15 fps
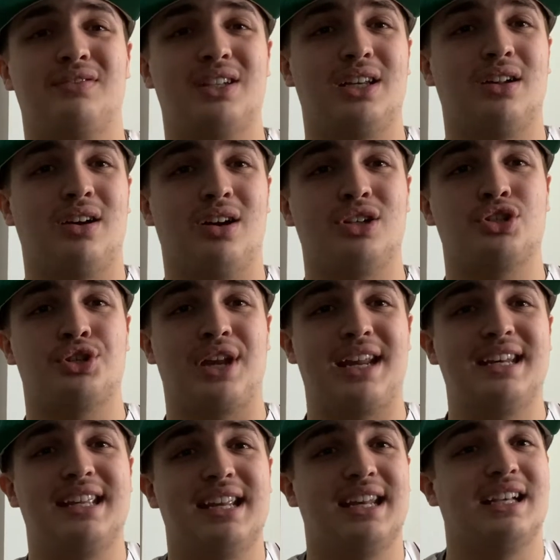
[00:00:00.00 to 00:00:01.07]
to
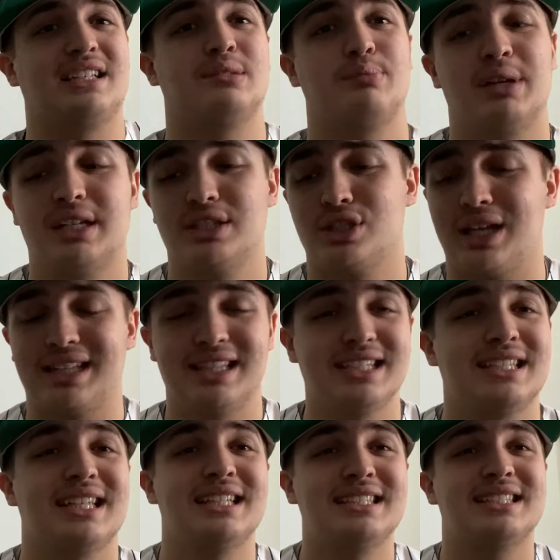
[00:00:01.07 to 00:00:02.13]
180 innings pitched. Like, this
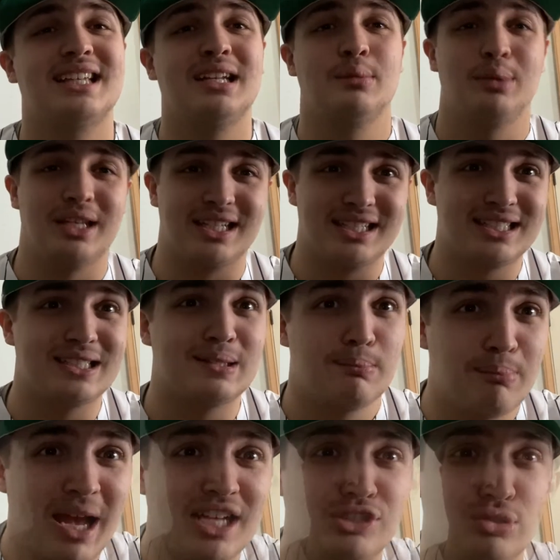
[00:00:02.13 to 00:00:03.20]
kid is going to be
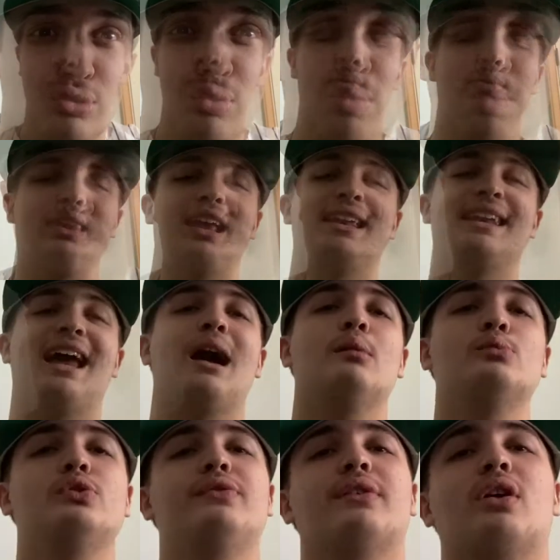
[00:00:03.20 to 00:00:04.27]
special. Now,
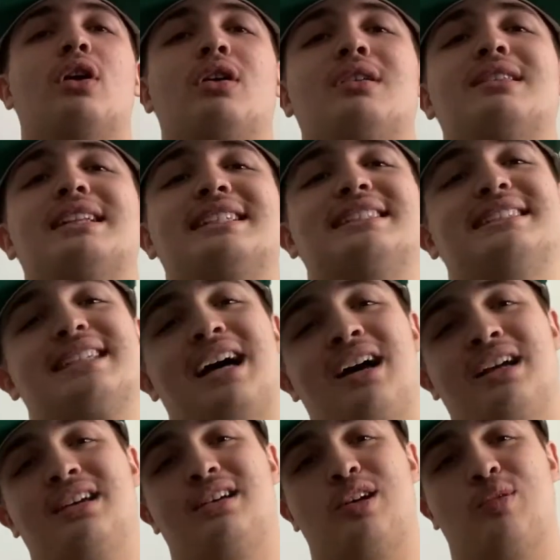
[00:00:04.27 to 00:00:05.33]
moving on to the Cy
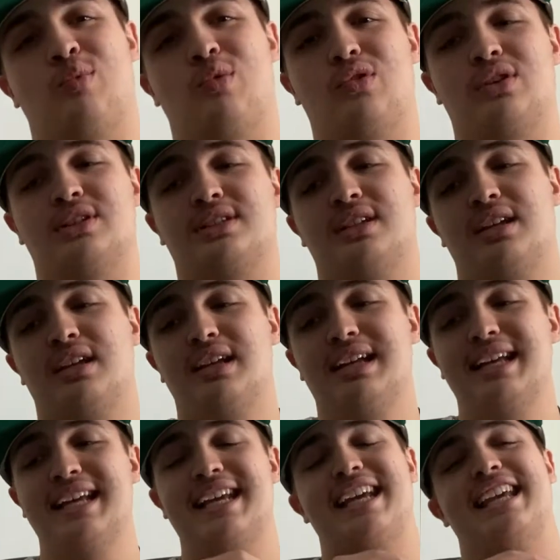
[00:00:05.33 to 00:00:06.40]
Young Awards.
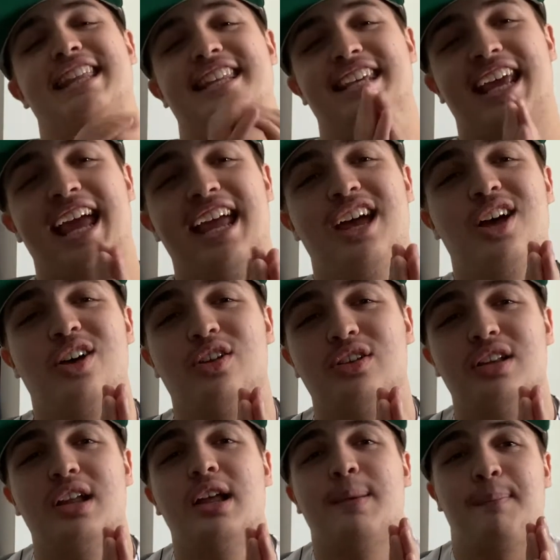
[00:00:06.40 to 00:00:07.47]
In the
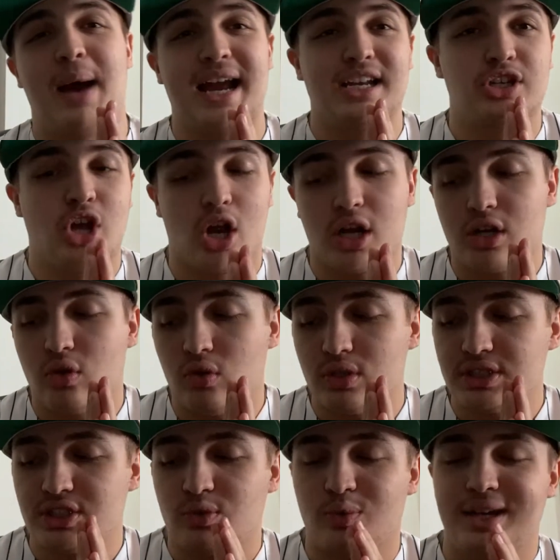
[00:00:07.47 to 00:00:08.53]
AL, my dark
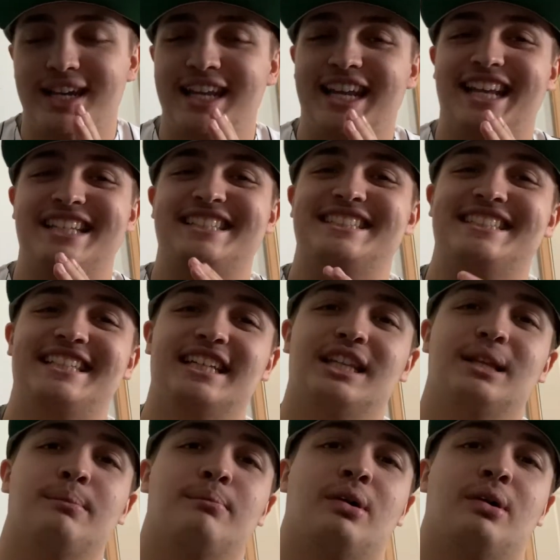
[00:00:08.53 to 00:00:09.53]
horse to win it is Dylan